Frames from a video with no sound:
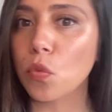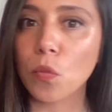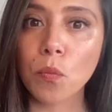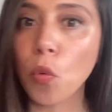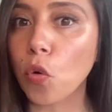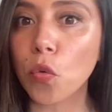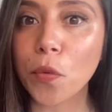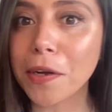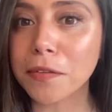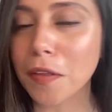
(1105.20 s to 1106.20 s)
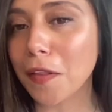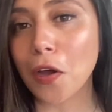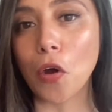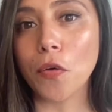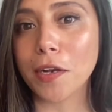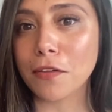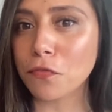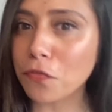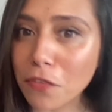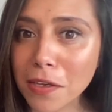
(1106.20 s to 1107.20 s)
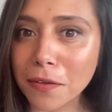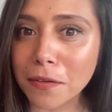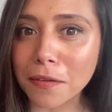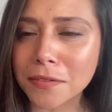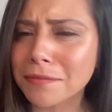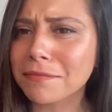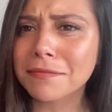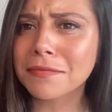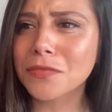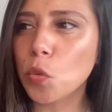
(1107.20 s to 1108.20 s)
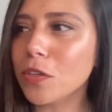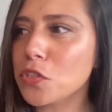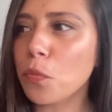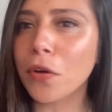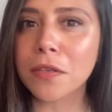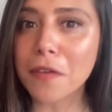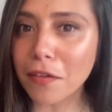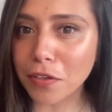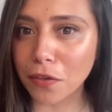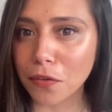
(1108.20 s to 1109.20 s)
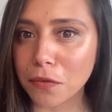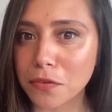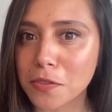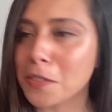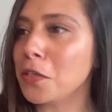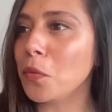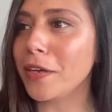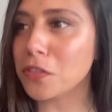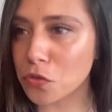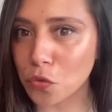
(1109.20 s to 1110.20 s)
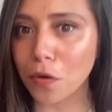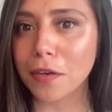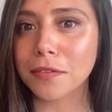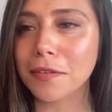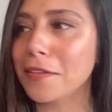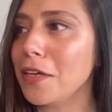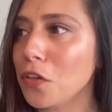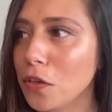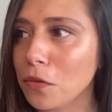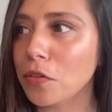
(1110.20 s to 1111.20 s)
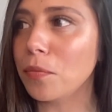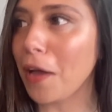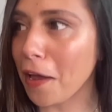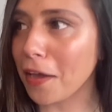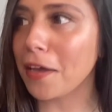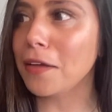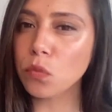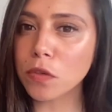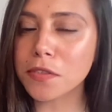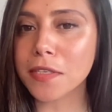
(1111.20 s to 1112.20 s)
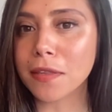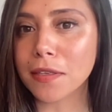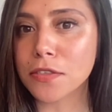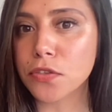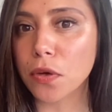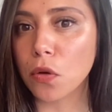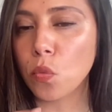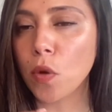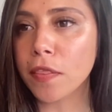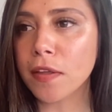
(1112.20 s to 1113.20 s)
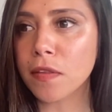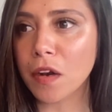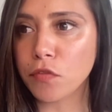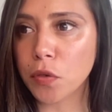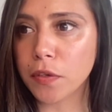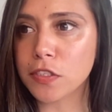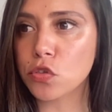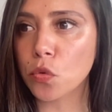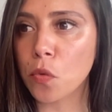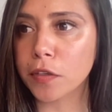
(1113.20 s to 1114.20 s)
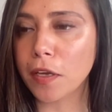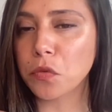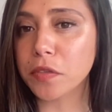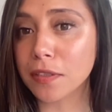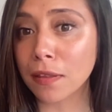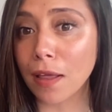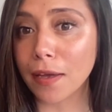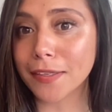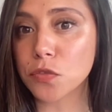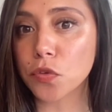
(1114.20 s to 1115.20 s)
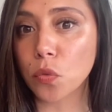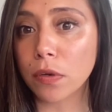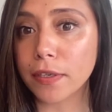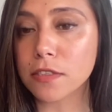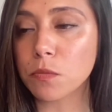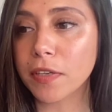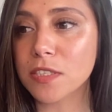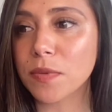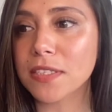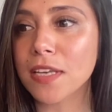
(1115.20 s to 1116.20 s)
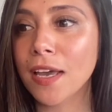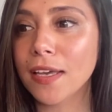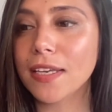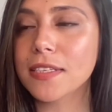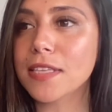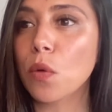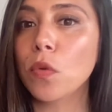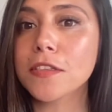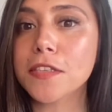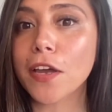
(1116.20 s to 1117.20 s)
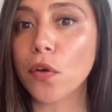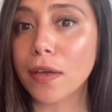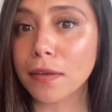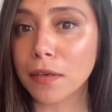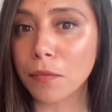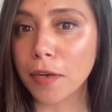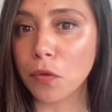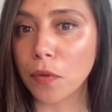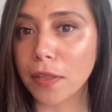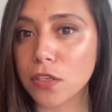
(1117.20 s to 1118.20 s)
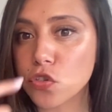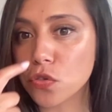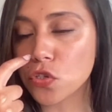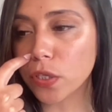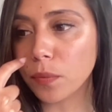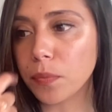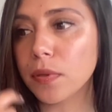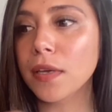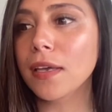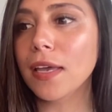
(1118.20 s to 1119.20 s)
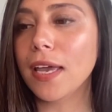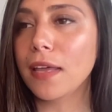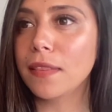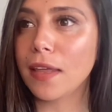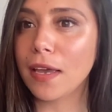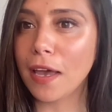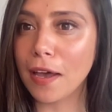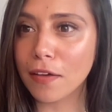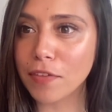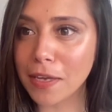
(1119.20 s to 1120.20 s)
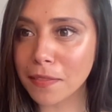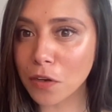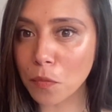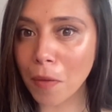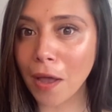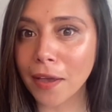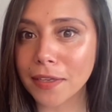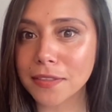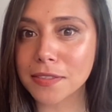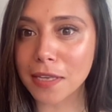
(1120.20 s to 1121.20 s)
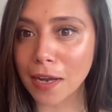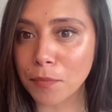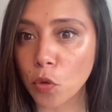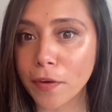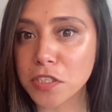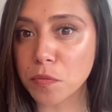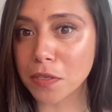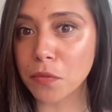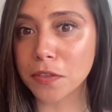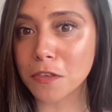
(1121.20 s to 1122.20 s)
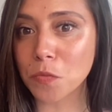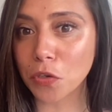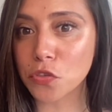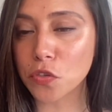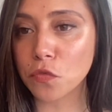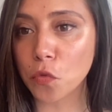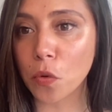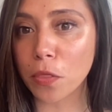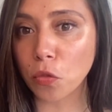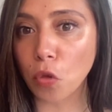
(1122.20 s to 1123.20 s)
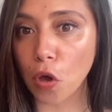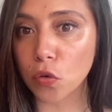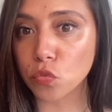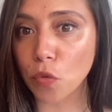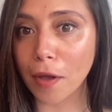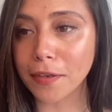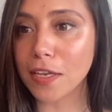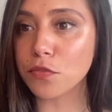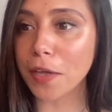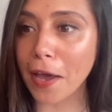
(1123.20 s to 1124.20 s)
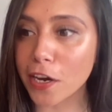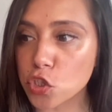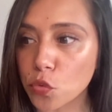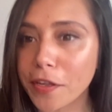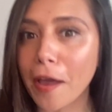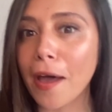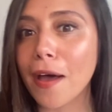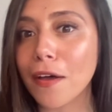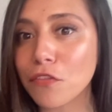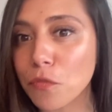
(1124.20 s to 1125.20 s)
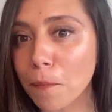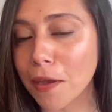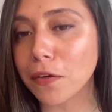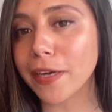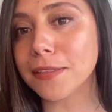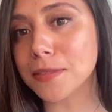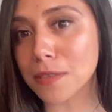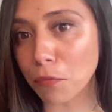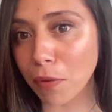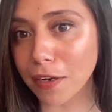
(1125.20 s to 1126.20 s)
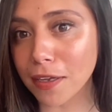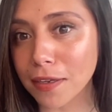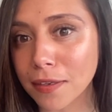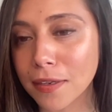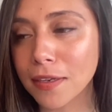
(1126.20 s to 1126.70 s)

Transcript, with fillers: more weird than they already feel, what's the point of having you? See your way to the door. Thank you, bye. I will say this though, one thing that I've noticed through working with clients with Aquarius placements is that once they are in a committed relationship and they have in their mind said, I'm going to be with this person for the long run, if they actually have married somebody